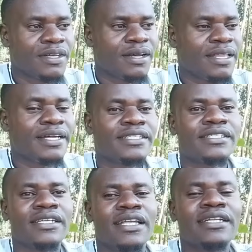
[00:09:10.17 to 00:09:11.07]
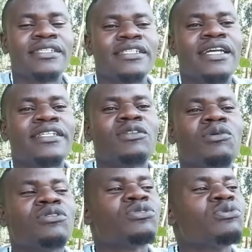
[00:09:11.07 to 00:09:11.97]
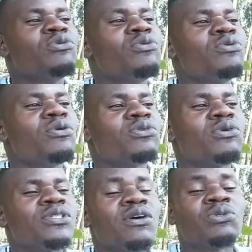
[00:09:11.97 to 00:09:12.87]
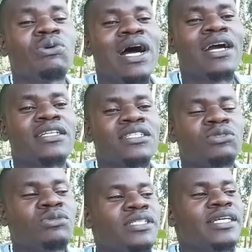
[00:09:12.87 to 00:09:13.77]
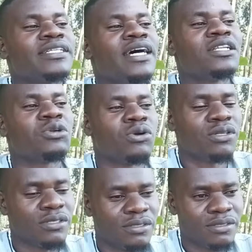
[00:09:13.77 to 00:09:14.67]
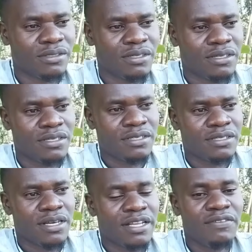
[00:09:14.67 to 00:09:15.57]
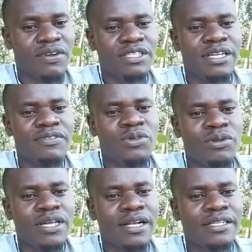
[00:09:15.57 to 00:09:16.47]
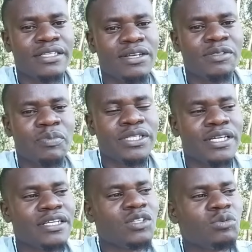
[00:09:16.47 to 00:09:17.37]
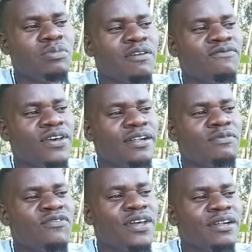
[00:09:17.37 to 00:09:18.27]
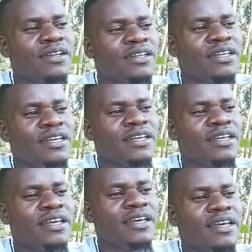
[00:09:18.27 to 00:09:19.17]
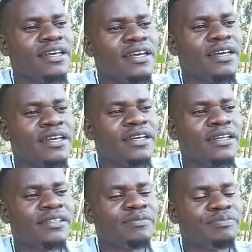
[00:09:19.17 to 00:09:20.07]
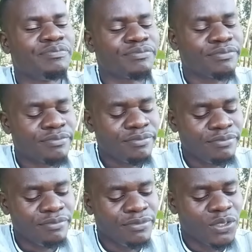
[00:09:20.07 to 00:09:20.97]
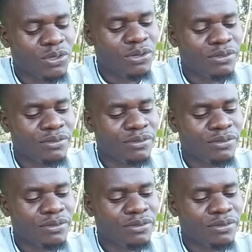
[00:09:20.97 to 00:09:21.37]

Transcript: Let, let, let those who knows how to act to take that role. And even David Jr. right now is pretending to be a very, very, uh, you know,